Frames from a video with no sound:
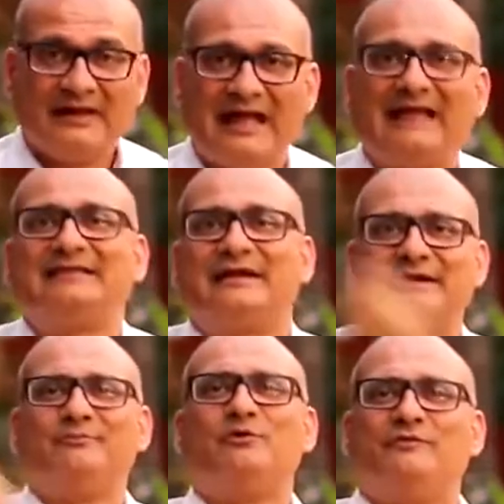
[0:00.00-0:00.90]
and they
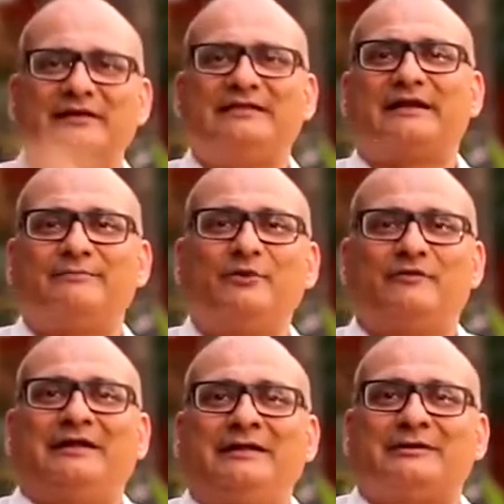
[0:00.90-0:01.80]
remove and
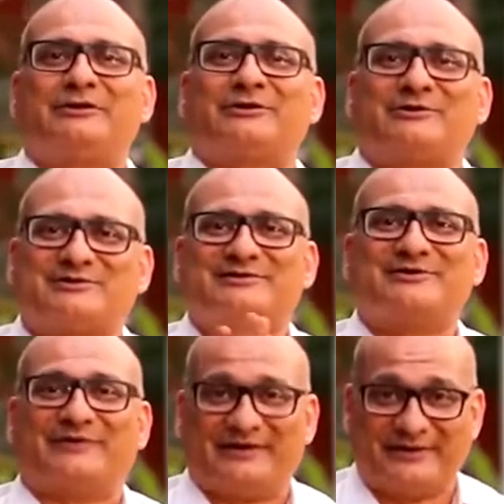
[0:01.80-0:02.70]
it grows
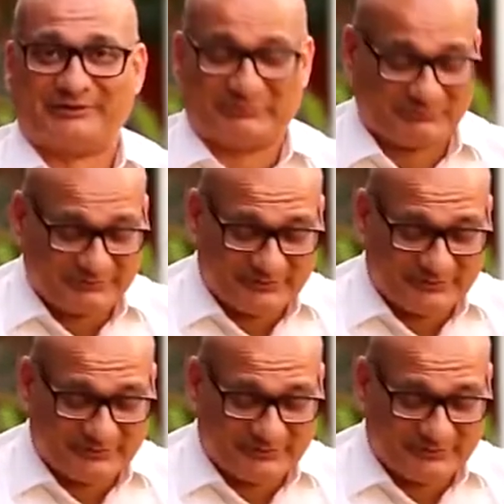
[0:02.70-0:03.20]
new and new.